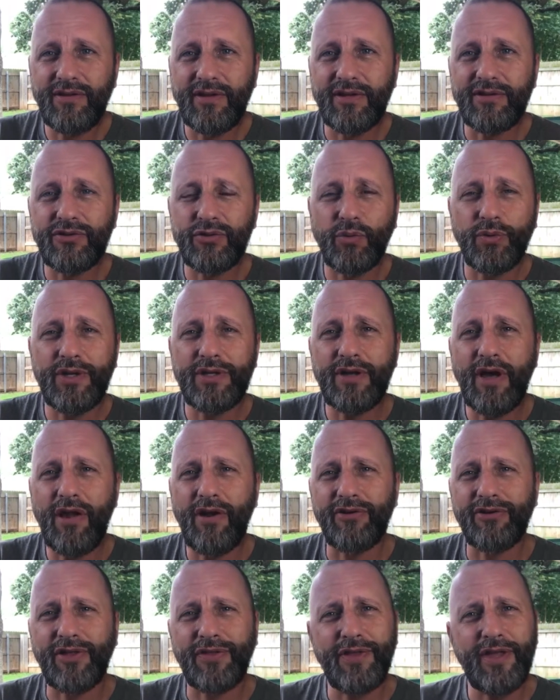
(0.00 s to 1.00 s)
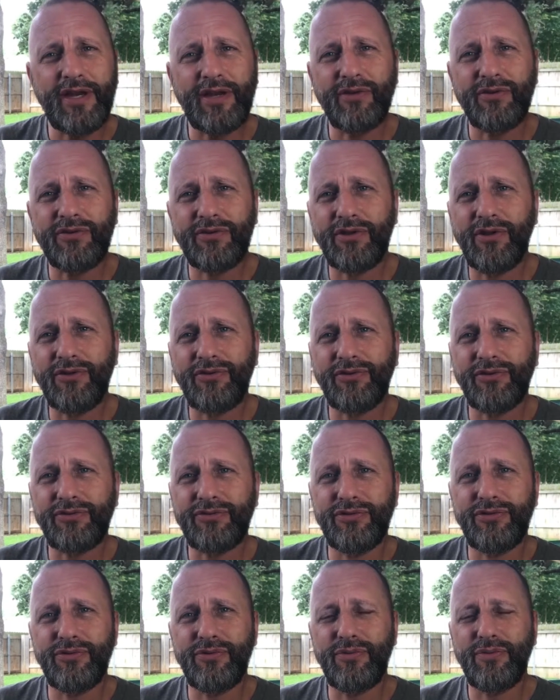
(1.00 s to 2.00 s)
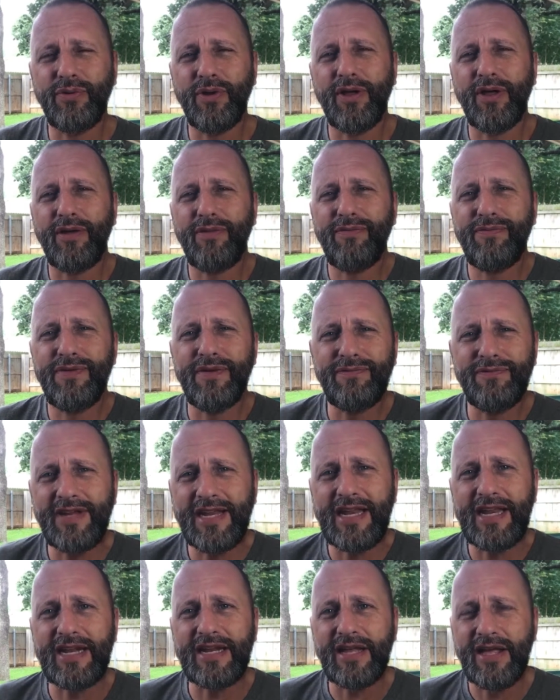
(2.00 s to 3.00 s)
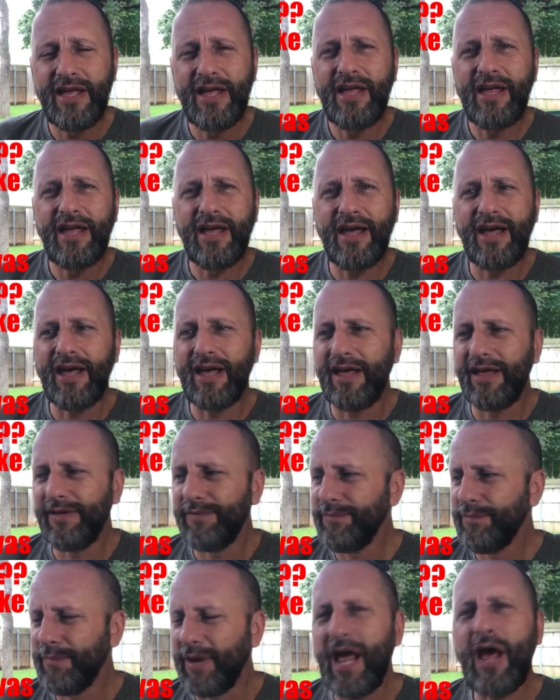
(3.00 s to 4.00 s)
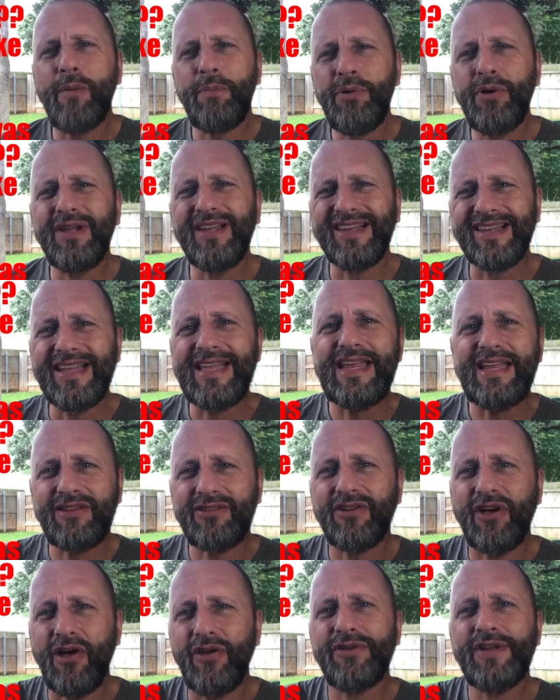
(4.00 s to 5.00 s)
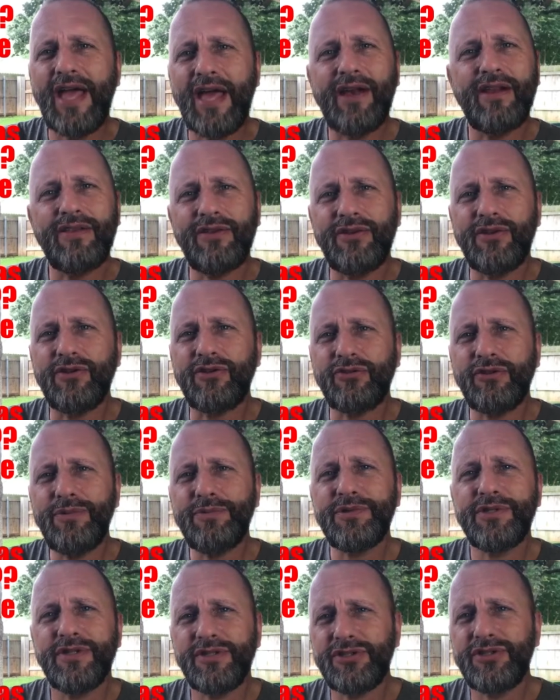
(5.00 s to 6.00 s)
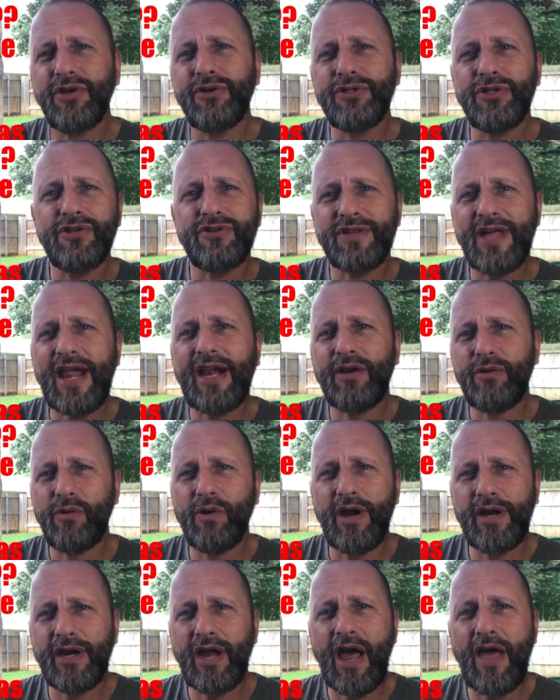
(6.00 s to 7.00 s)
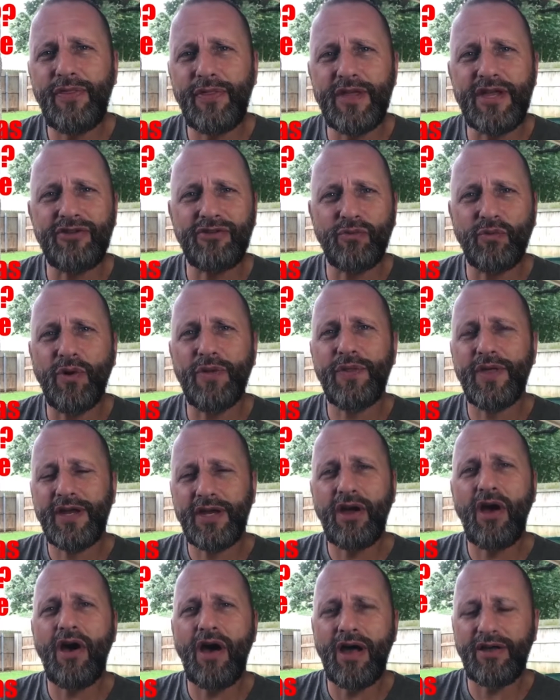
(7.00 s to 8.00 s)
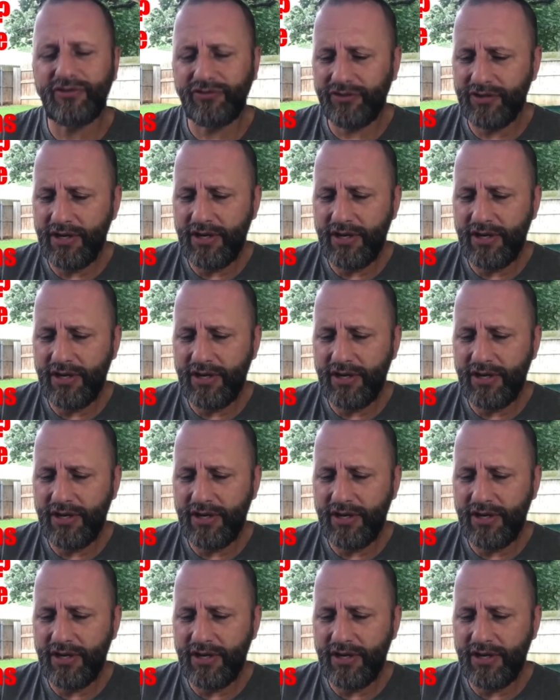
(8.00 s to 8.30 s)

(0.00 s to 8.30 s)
$20. I think it was closer to $15. But I'll put links all down in the description that shows you exactly where I got these and what they cost.